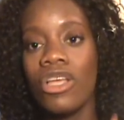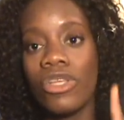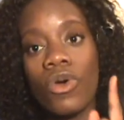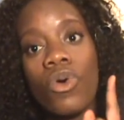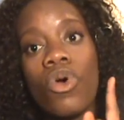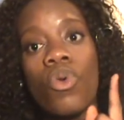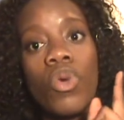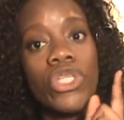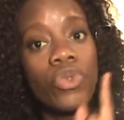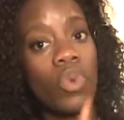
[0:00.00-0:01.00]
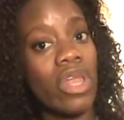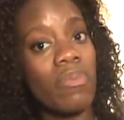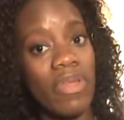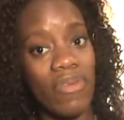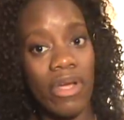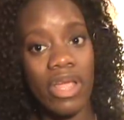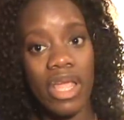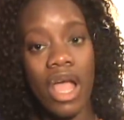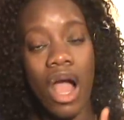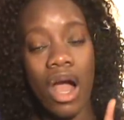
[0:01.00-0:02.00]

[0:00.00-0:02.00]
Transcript: So what you want to be very